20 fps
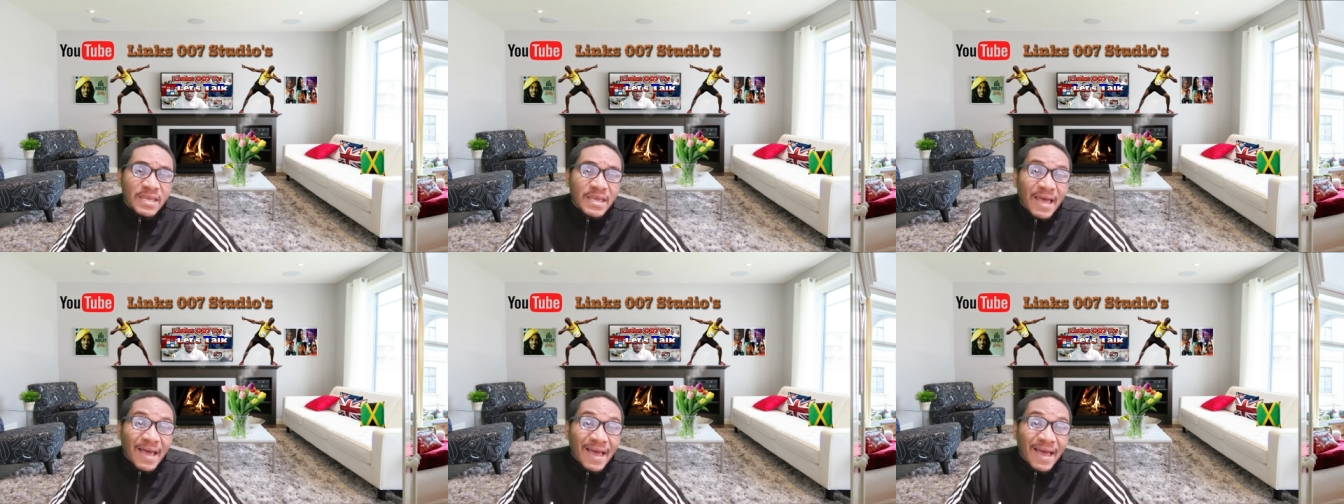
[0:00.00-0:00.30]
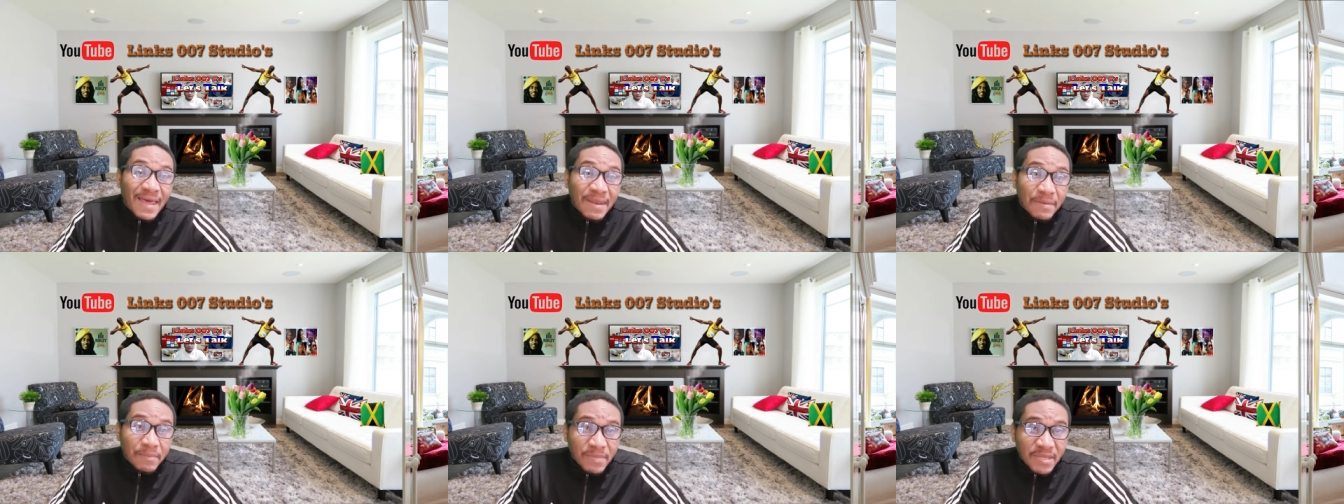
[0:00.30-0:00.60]

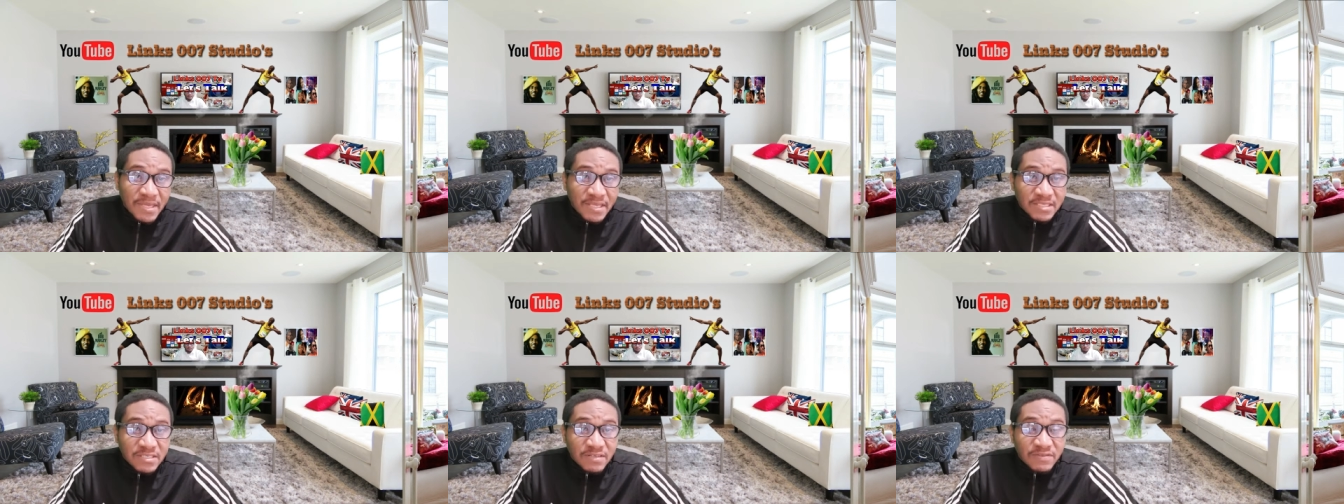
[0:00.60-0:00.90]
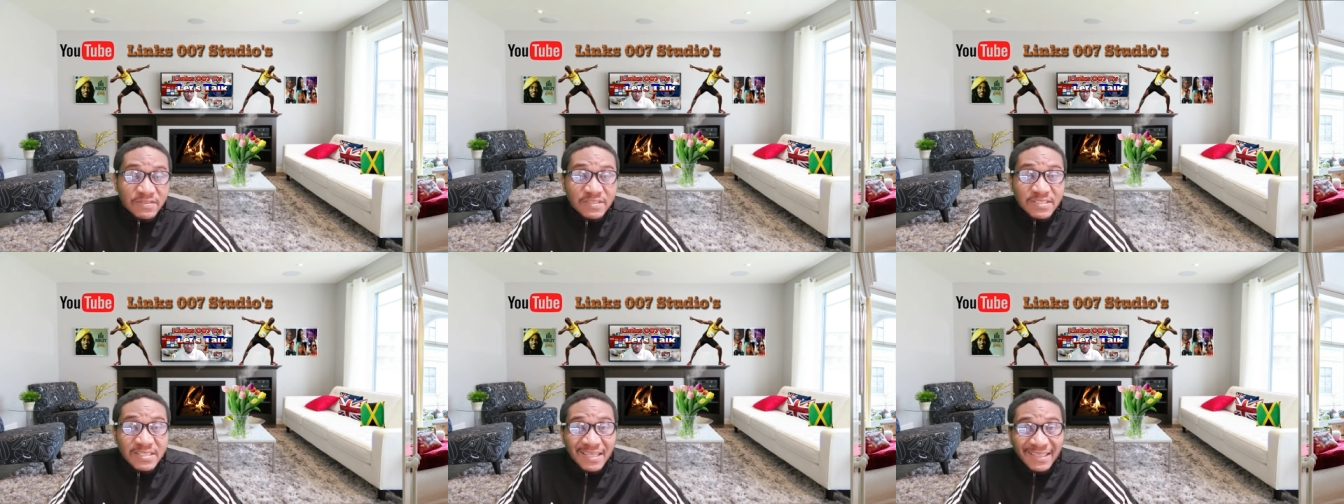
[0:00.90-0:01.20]
and means of
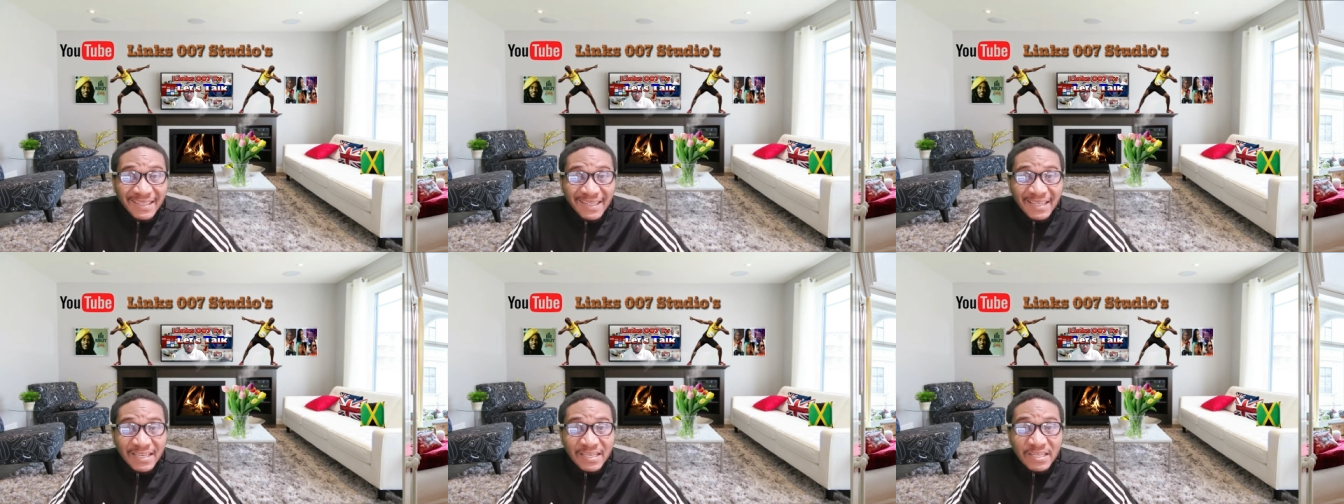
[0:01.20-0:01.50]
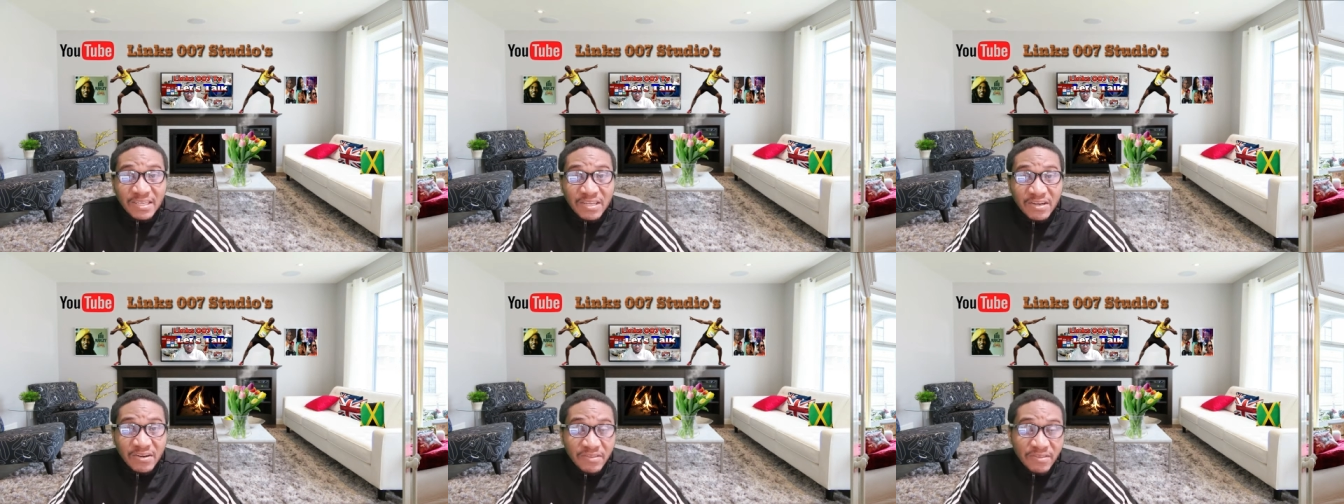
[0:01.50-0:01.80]
settling
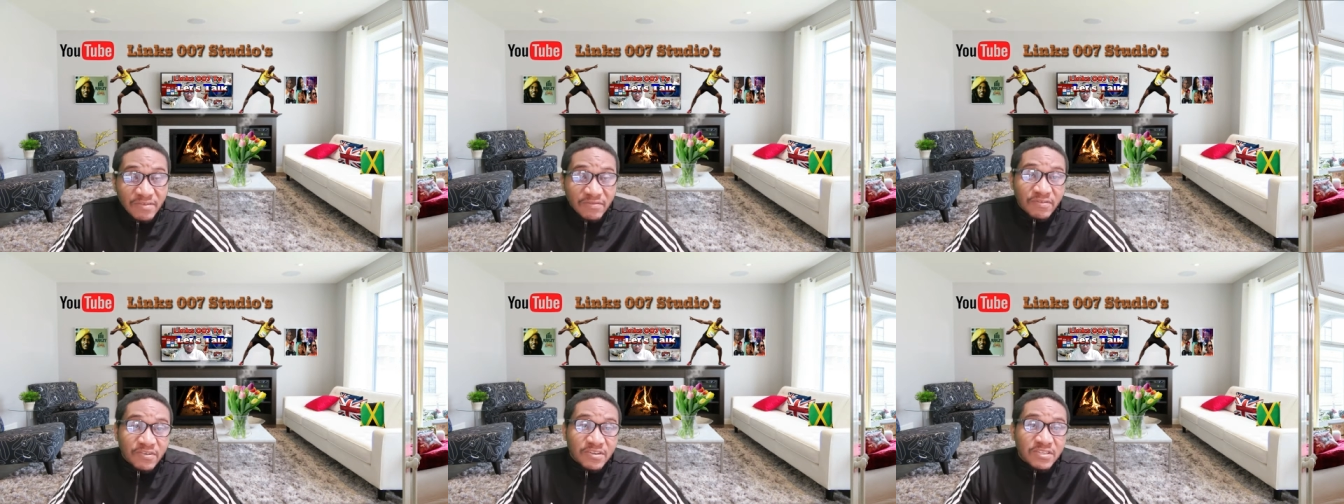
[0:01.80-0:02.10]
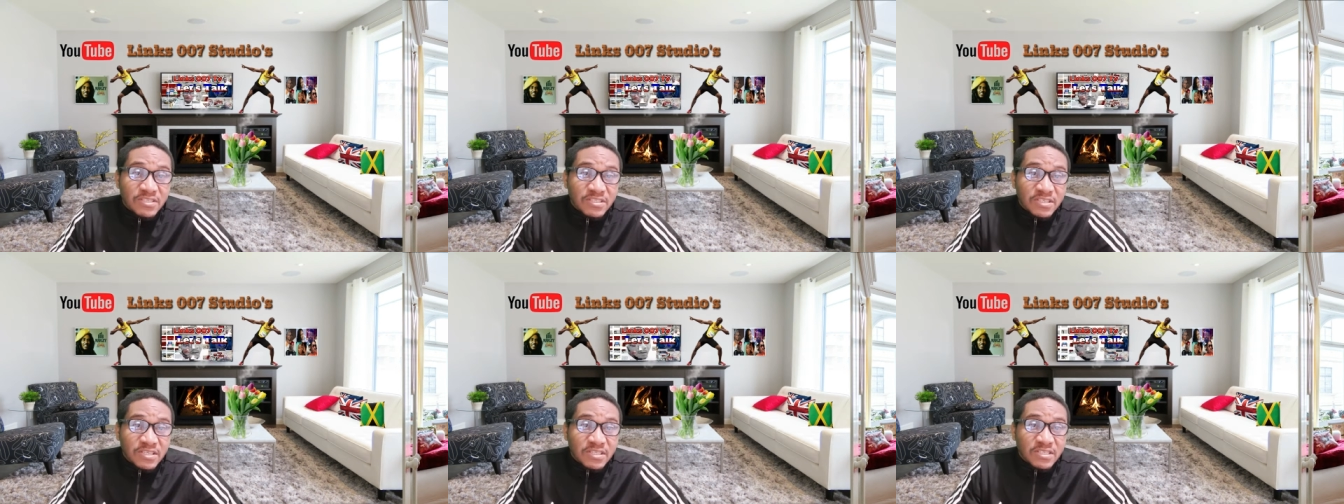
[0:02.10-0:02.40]
their
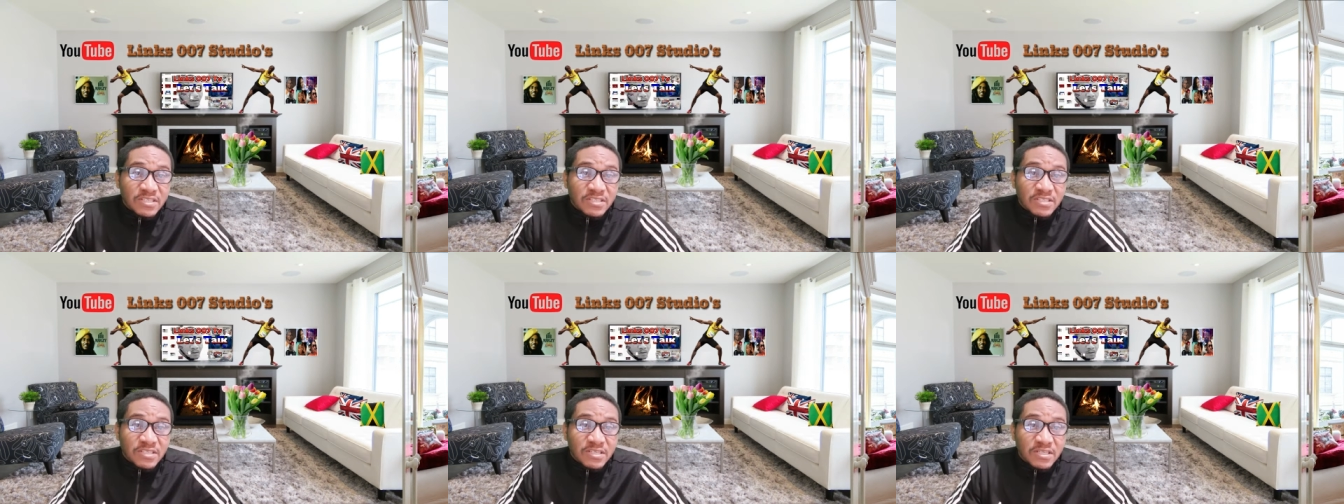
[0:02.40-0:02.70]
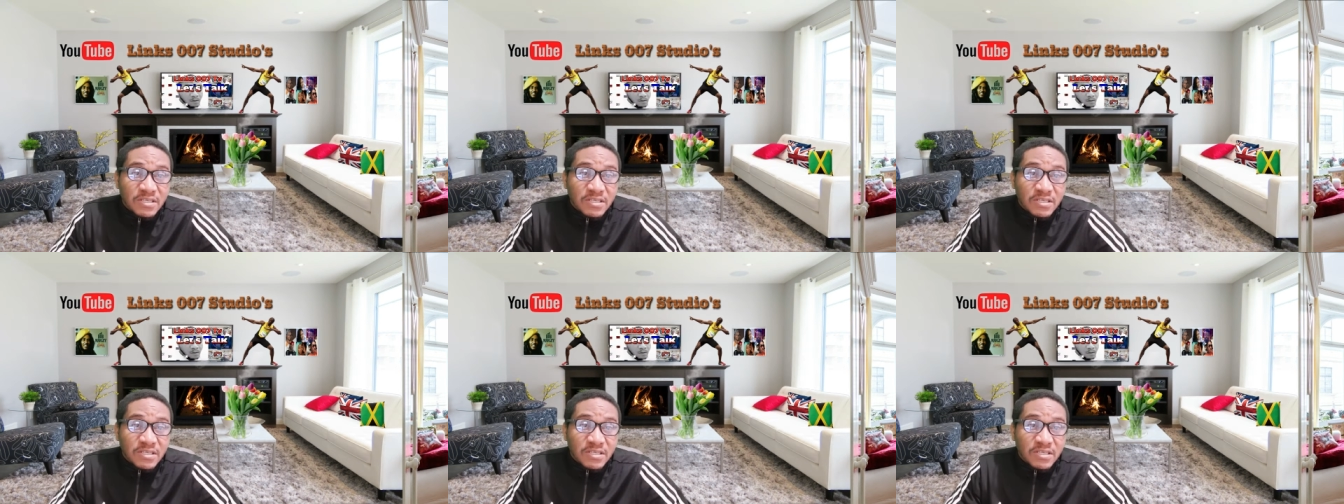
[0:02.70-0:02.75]
differences.